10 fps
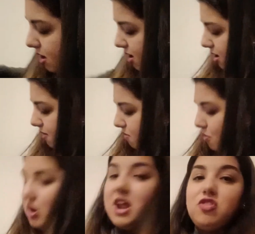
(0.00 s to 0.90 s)

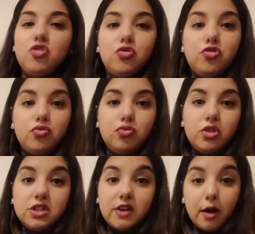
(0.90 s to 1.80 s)
when I showed you the
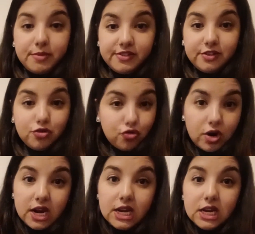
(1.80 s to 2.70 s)
Thomas the
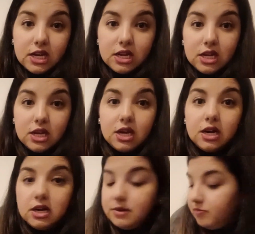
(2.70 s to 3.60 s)
Train
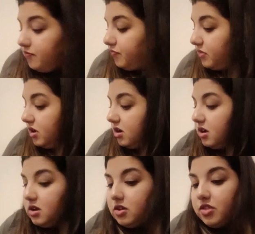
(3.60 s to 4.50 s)

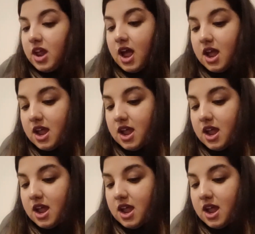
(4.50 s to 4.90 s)
that I